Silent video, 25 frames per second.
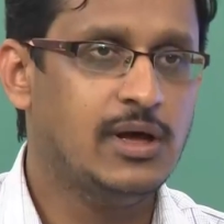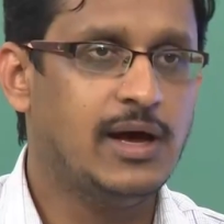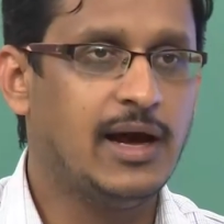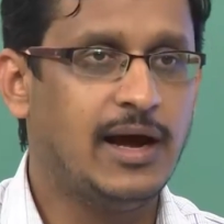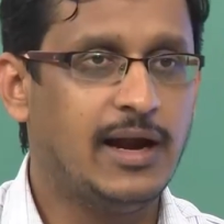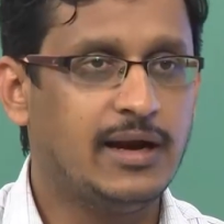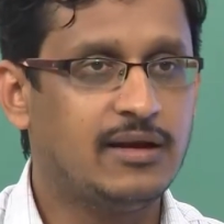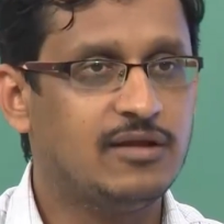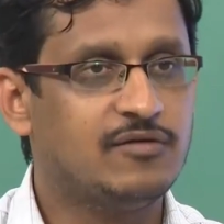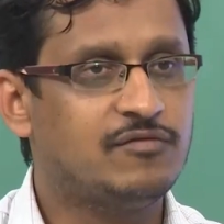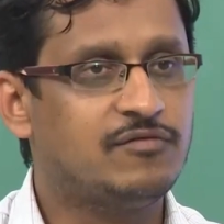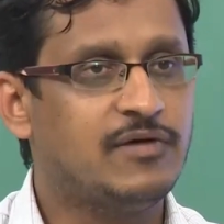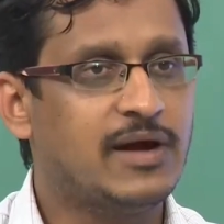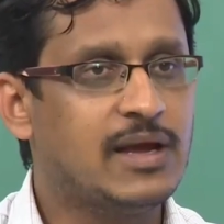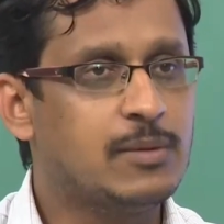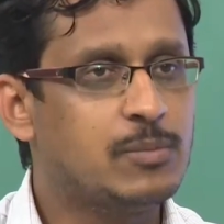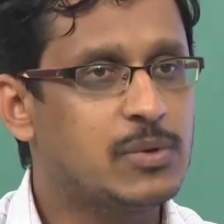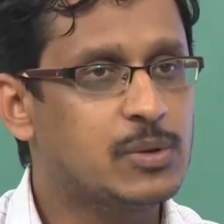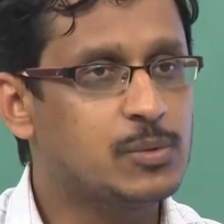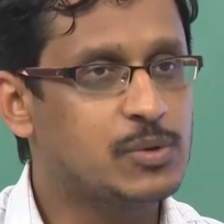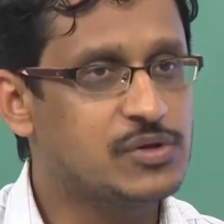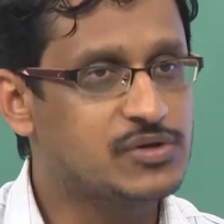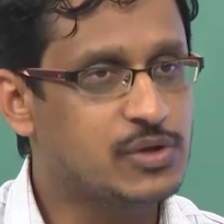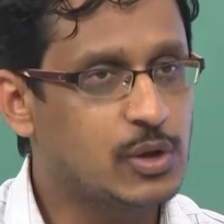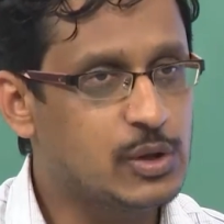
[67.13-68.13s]
and the fiber
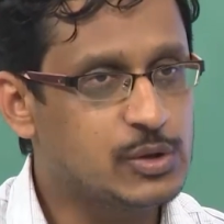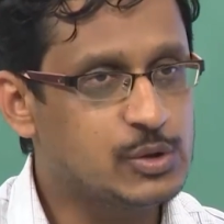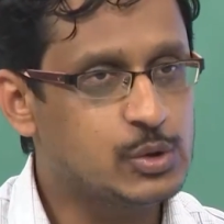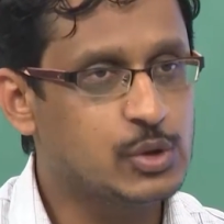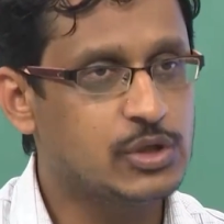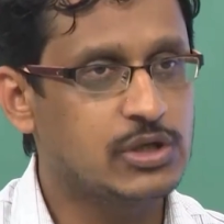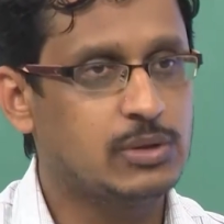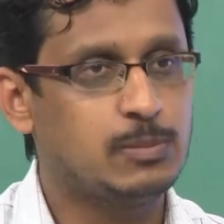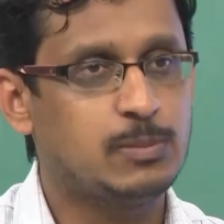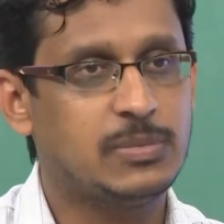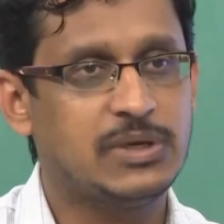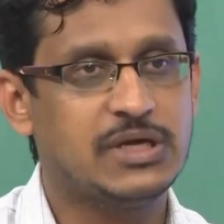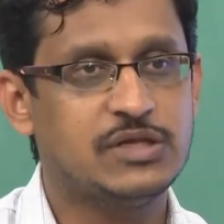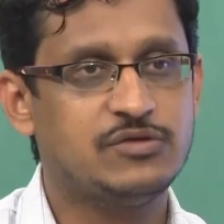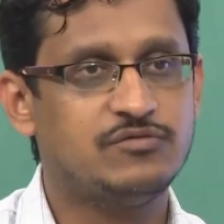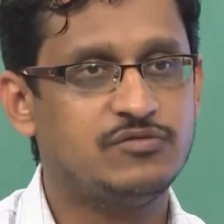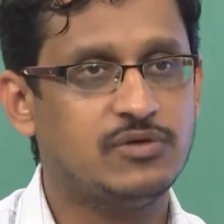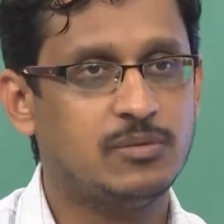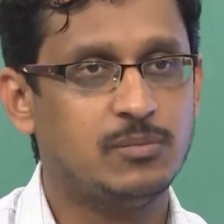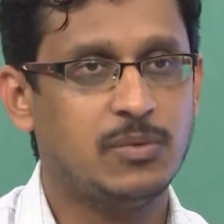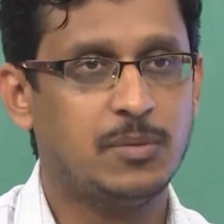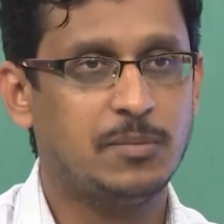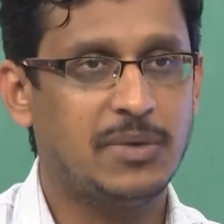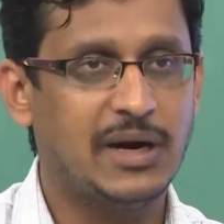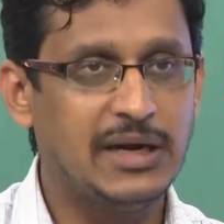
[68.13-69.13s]
was also replaced
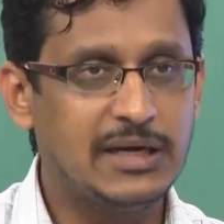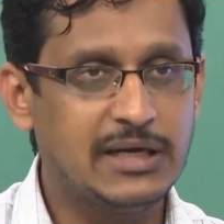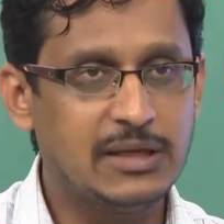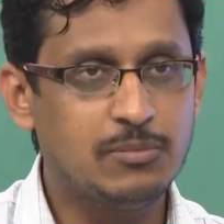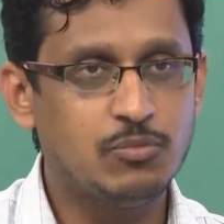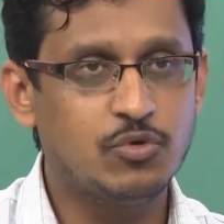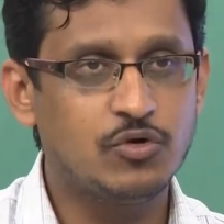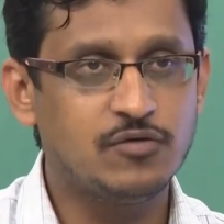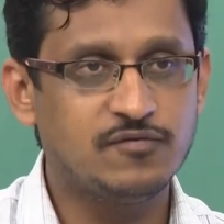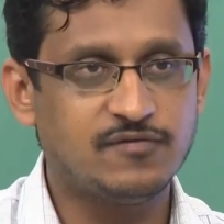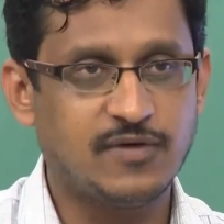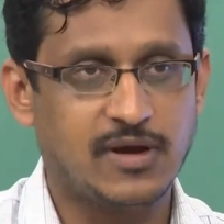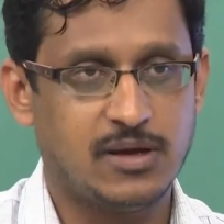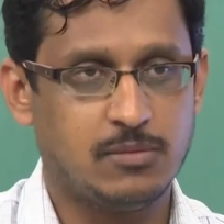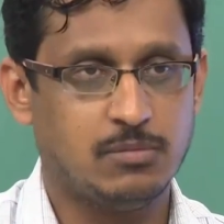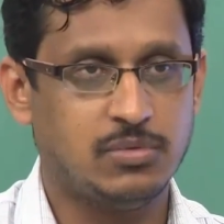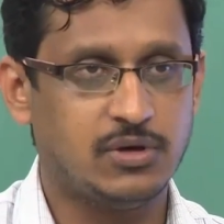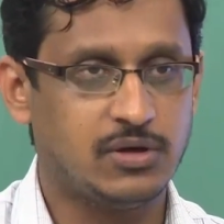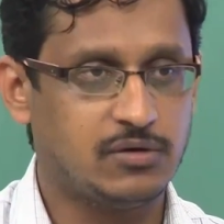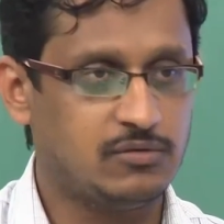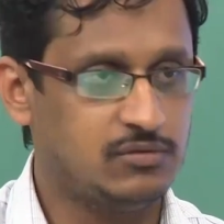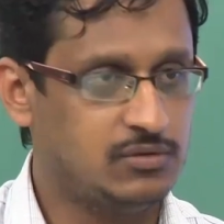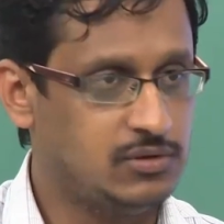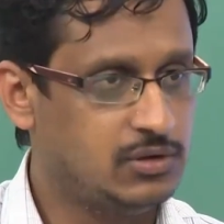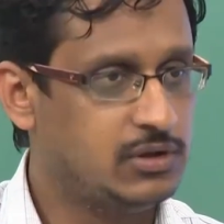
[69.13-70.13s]
from a multimode
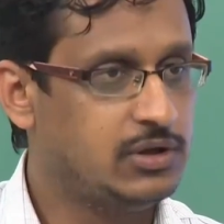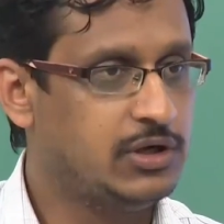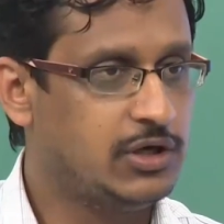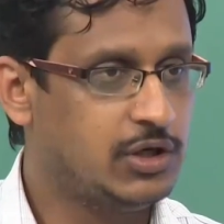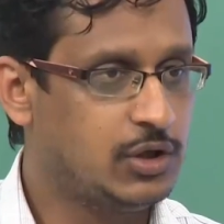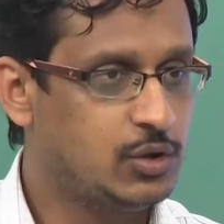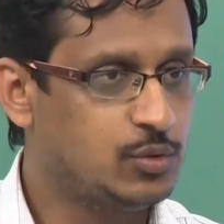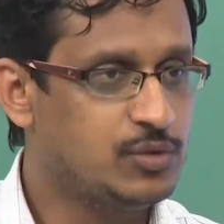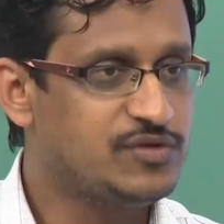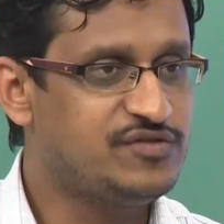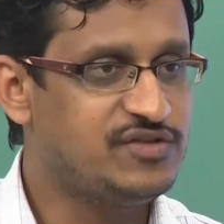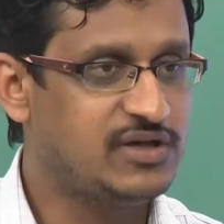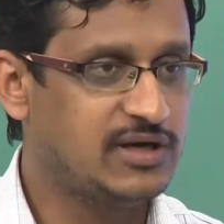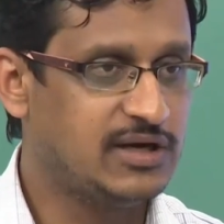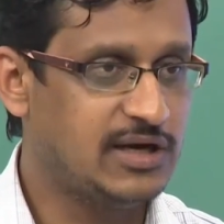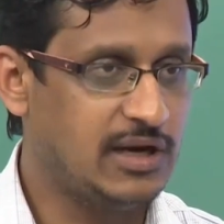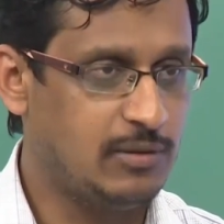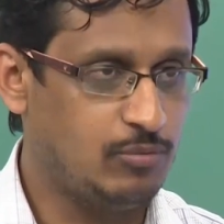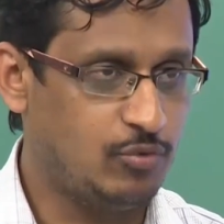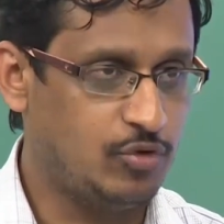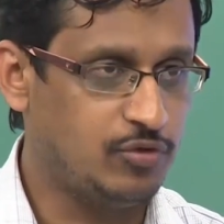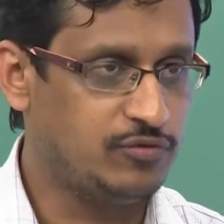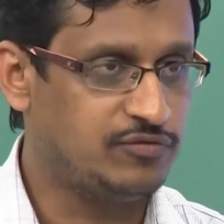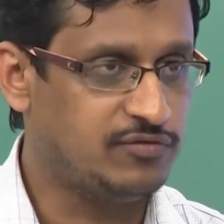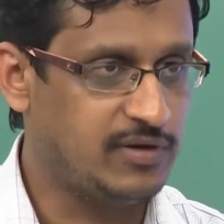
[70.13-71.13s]
fiber into a single
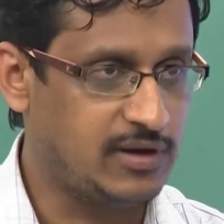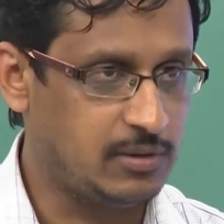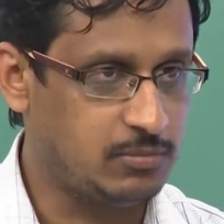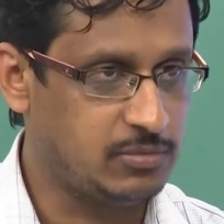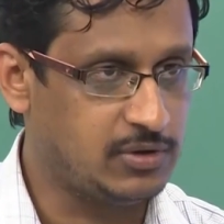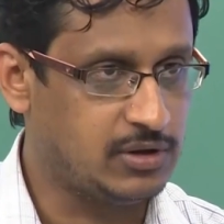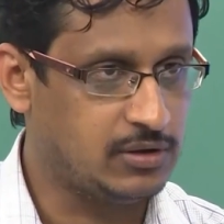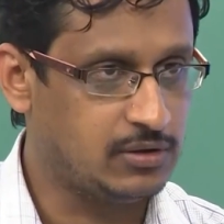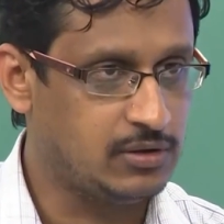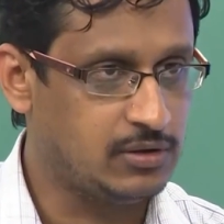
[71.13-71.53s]
mode fiber.